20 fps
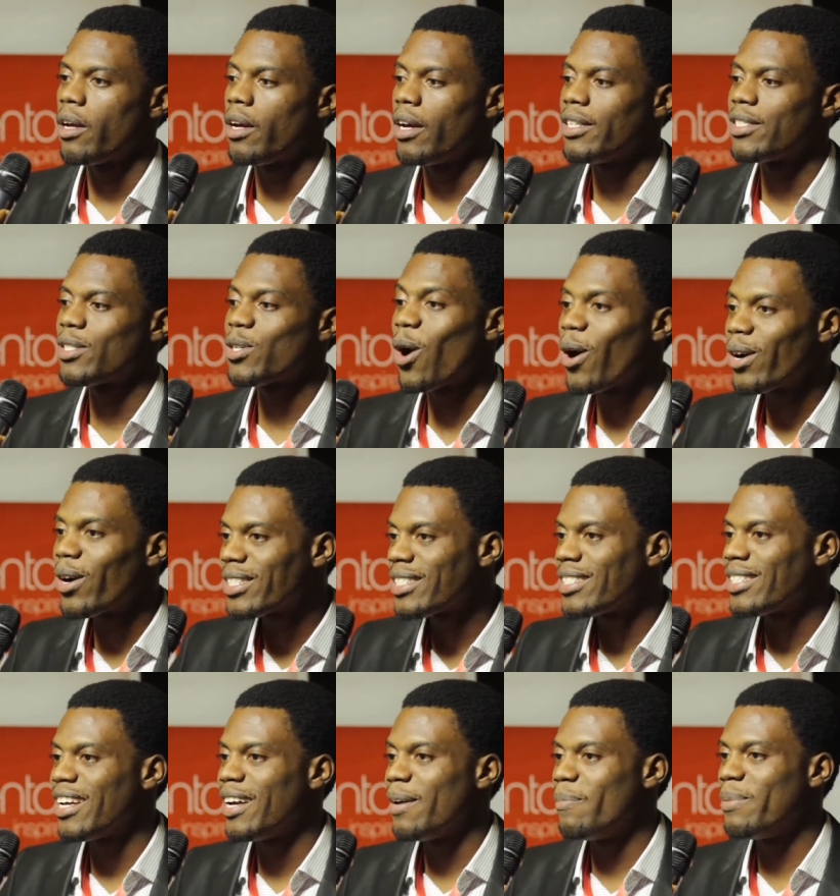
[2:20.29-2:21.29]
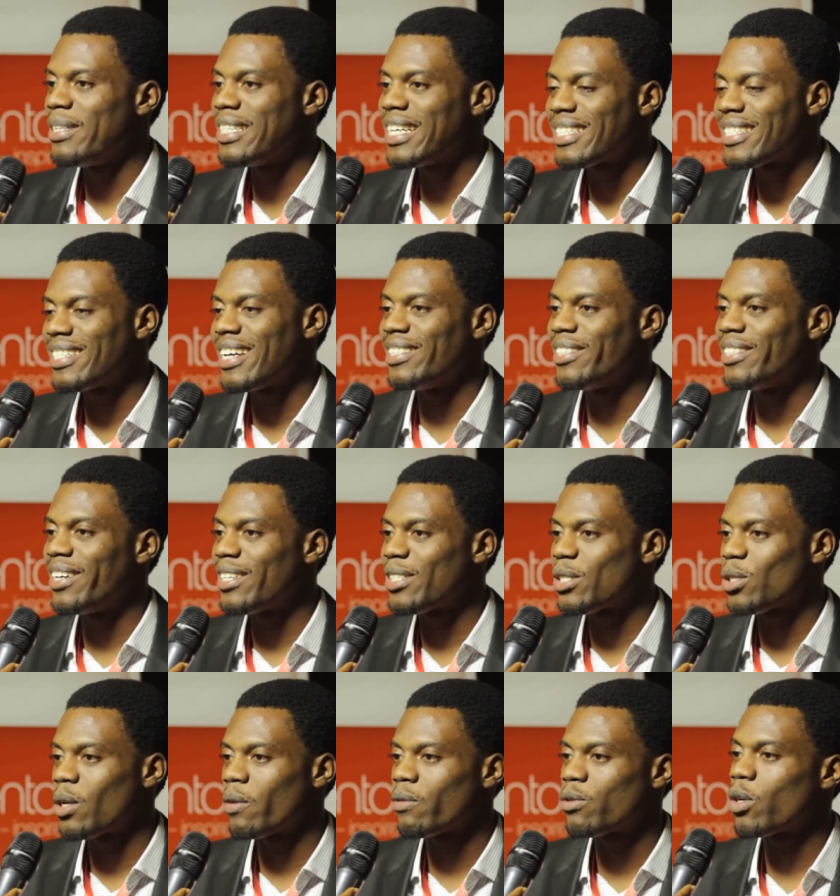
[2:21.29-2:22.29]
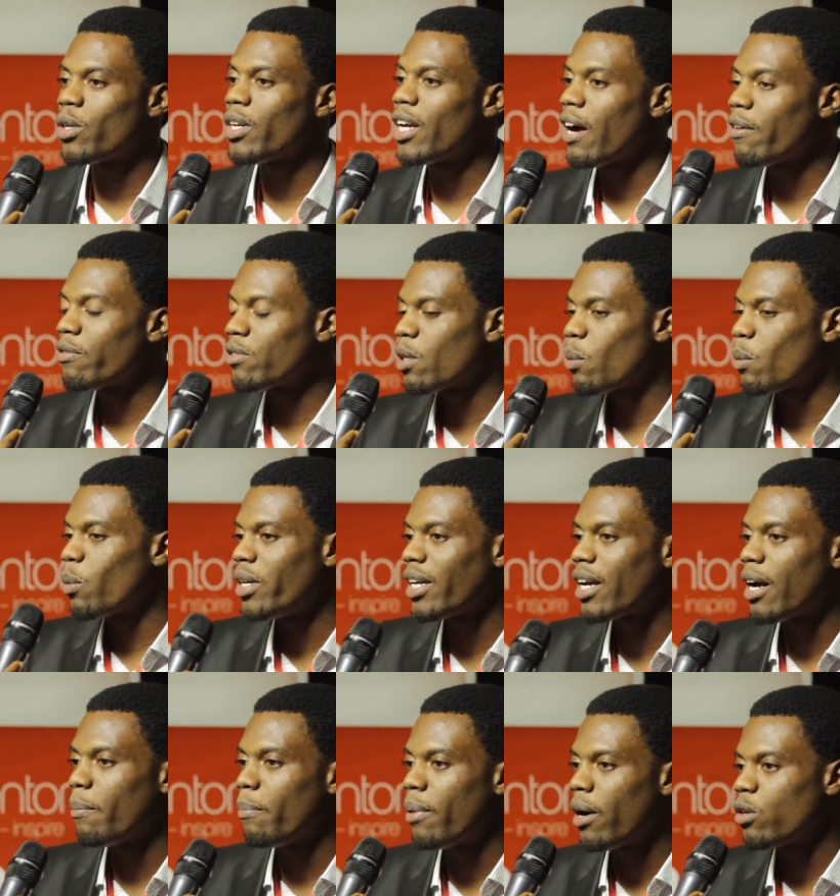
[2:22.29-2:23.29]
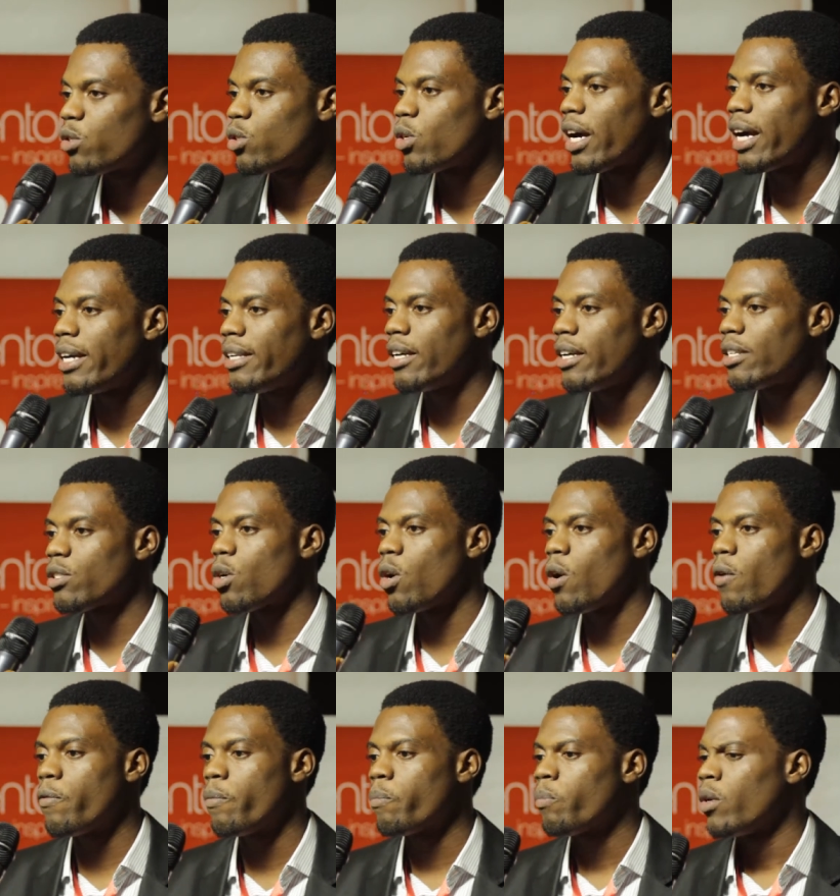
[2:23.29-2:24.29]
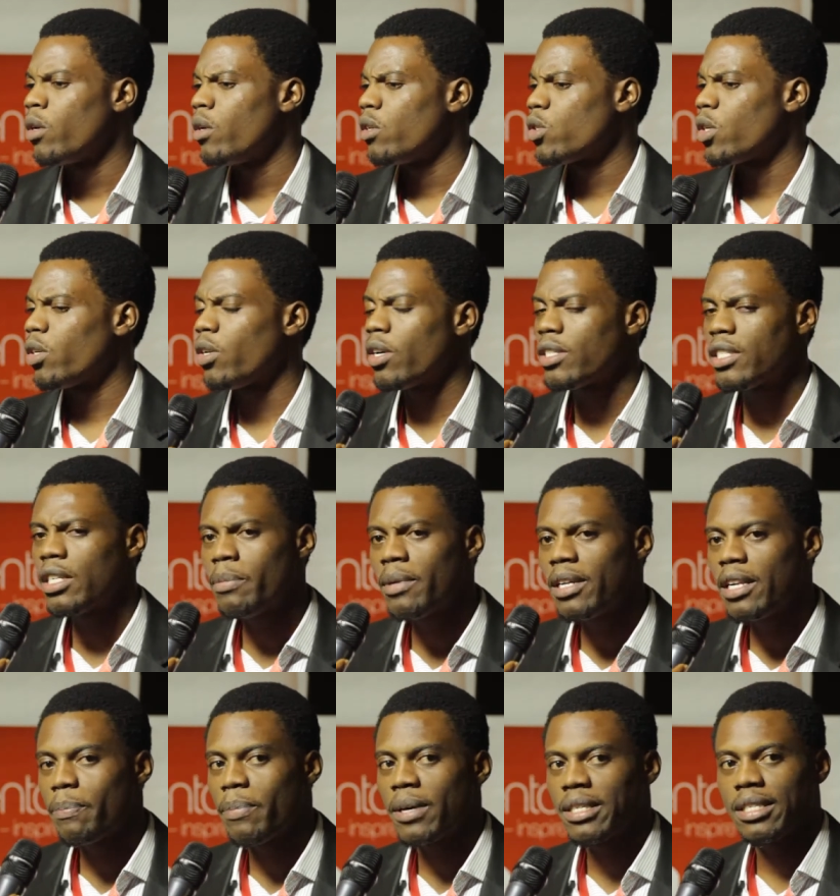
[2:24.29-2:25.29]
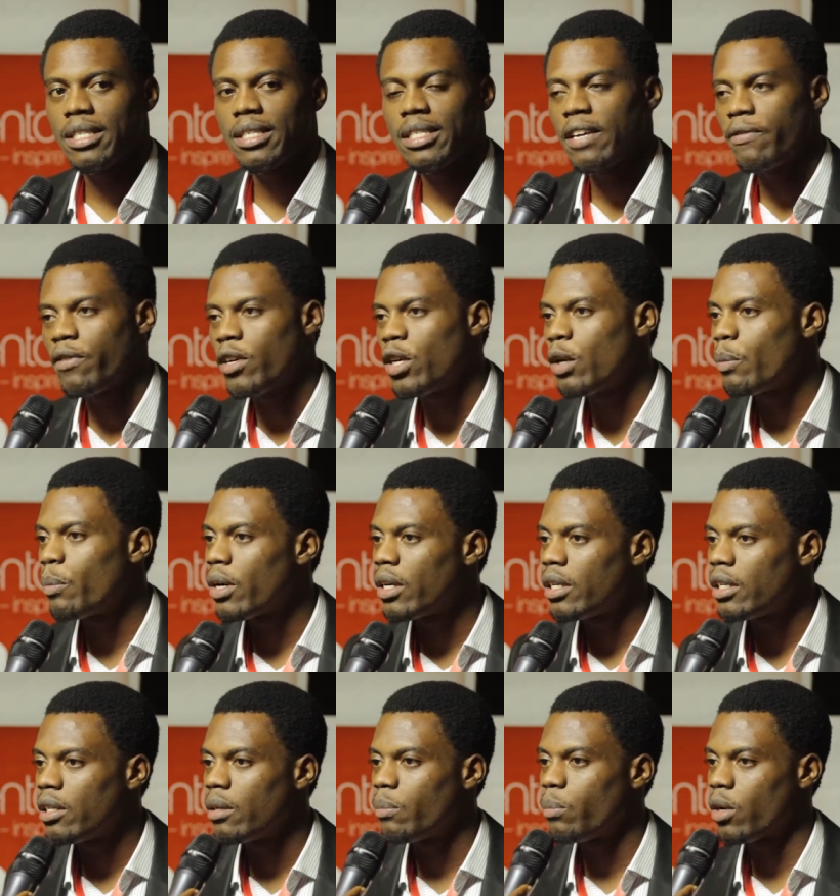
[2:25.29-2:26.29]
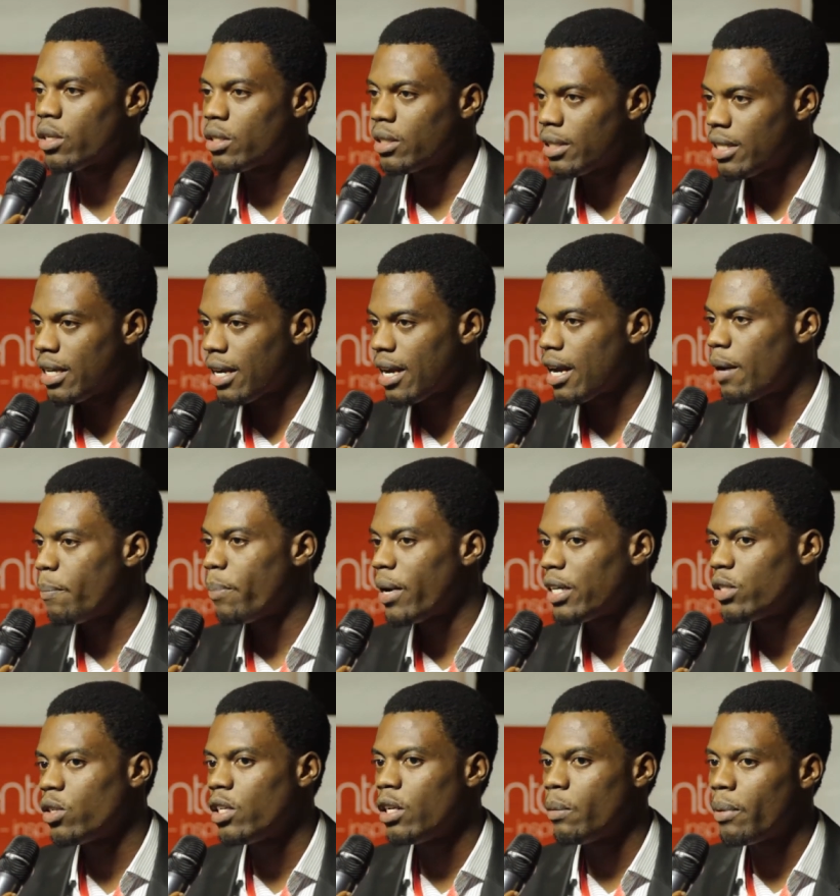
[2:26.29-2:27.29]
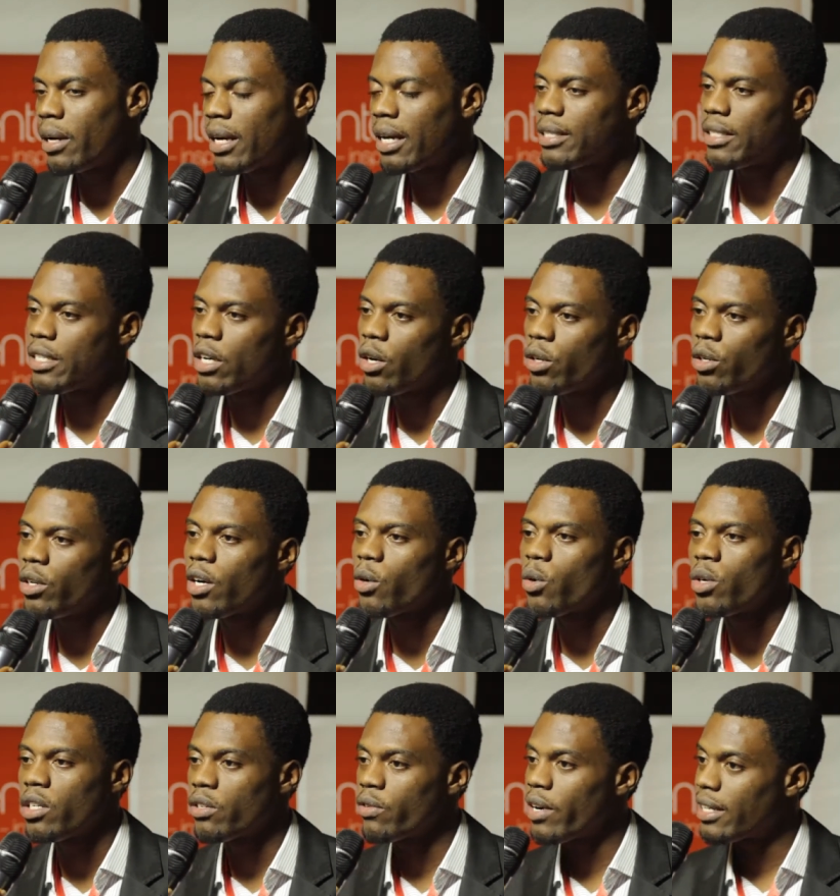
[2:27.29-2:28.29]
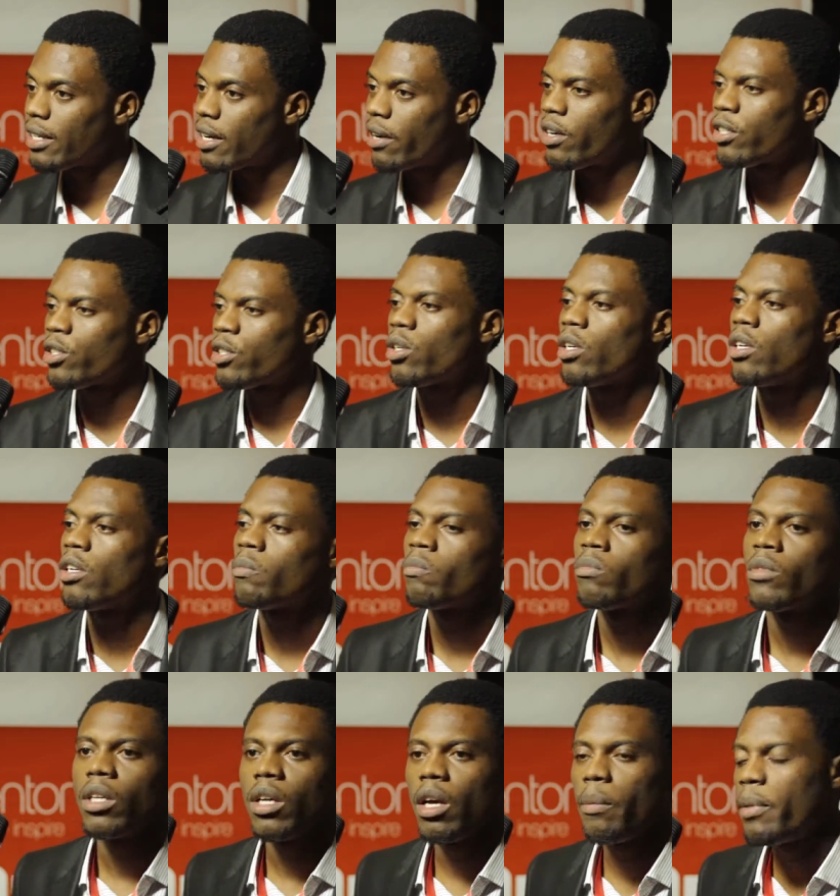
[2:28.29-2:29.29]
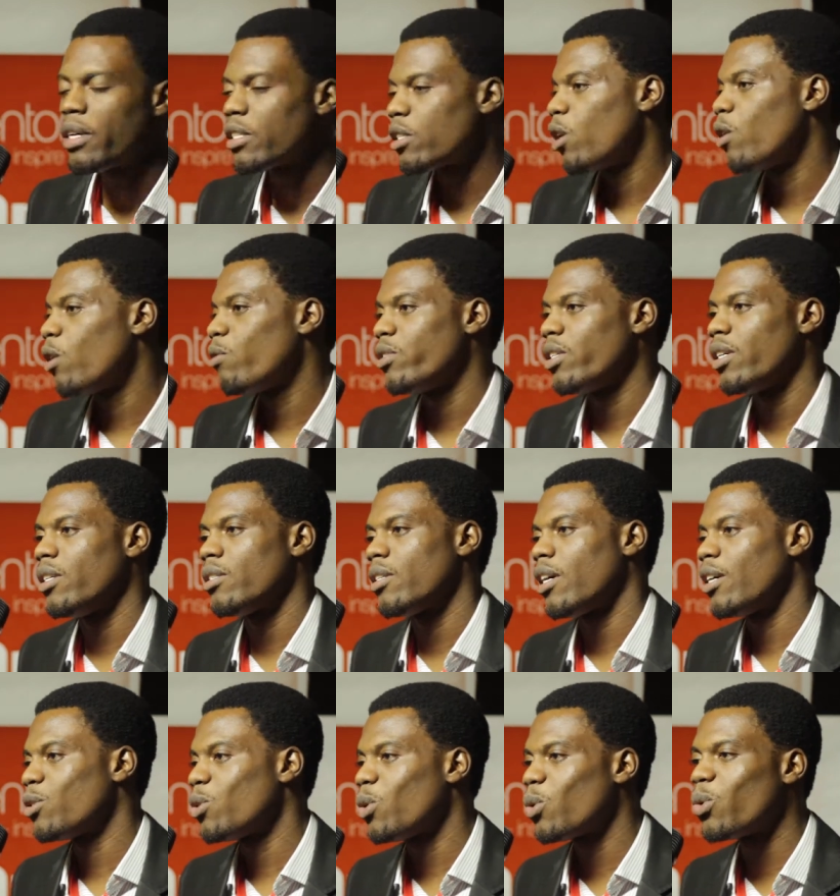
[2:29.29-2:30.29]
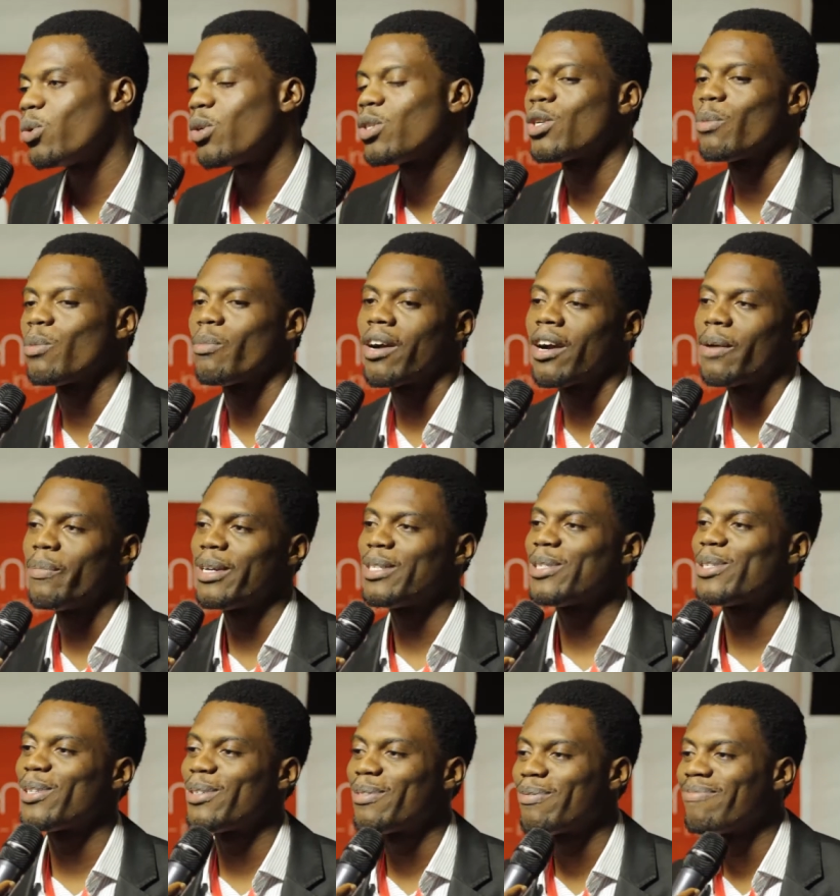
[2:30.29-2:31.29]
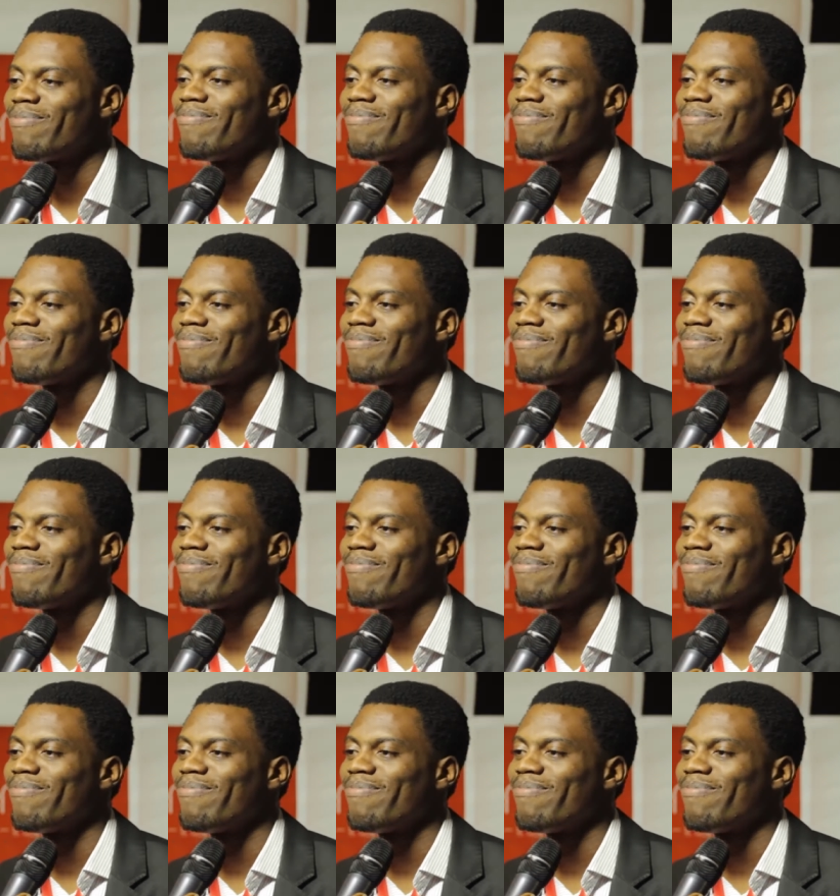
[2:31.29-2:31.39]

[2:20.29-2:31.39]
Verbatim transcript: It's hot, business in Nigeria is tough. So you have someone you can bounce your ideas off. So it doesn't mean the person is giving you money, but they can pat you on the back and tell you you're going the right direction. It makes a lot of sense. And so kudos to Mara Mentor.